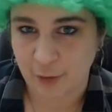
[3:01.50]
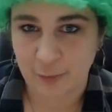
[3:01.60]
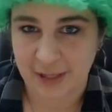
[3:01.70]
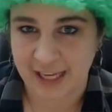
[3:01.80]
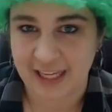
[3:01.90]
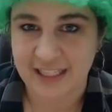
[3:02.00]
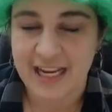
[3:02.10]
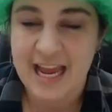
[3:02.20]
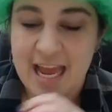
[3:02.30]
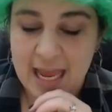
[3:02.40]
flow plan
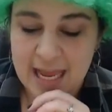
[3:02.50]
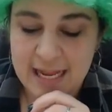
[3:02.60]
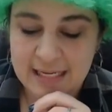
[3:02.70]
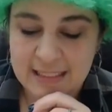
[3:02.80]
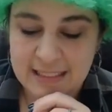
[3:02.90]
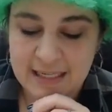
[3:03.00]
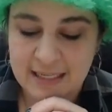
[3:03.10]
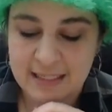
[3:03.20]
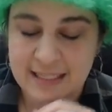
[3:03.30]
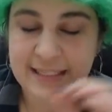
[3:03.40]
is
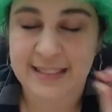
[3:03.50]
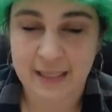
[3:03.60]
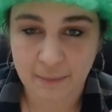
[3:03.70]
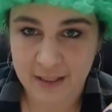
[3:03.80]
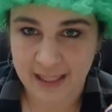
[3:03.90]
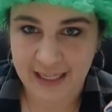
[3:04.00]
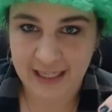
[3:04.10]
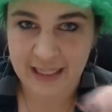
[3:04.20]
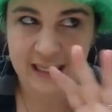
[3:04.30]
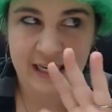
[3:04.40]
that
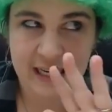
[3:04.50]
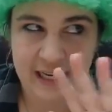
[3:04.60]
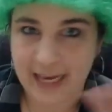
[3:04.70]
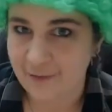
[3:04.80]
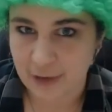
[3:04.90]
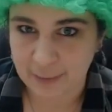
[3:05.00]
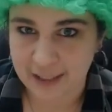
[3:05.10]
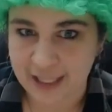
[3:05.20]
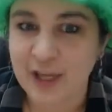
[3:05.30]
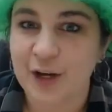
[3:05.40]
something
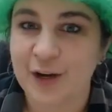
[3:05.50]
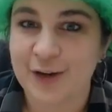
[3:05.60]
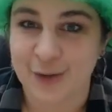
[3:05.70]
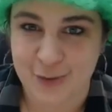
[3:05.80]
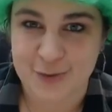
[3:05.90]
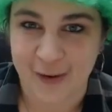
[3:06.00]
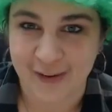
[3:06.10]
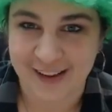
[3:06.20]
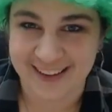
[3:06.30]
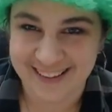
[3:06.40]
inevitably goes
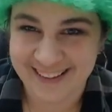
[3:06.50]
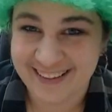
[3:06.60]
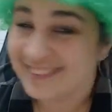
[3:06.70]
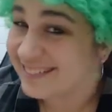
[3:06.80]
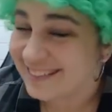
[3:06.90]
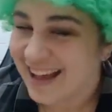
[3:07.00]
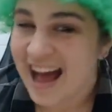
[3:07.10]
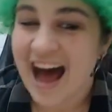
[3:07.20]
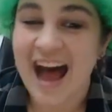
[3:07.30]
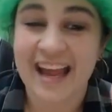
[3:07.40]
wrong.
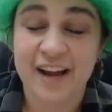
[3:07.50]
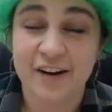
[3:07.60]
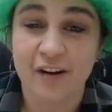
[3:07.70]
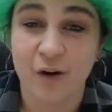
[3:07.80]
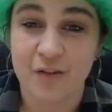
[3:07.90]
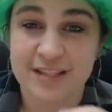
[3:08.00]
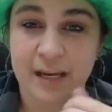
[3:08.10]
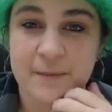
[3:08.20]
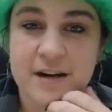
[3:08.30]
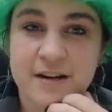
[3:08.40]
I hear it all the
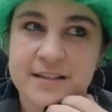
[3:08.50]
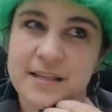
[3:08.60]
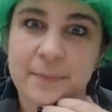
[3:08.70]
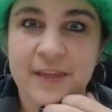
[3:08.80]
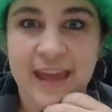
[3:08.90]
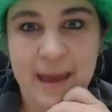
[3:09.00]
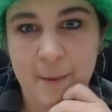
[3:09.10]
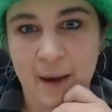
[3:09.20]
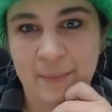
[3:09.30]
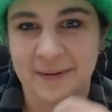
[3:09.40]
time. Something came
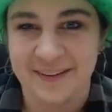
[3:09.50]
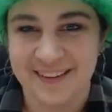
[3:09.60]
up.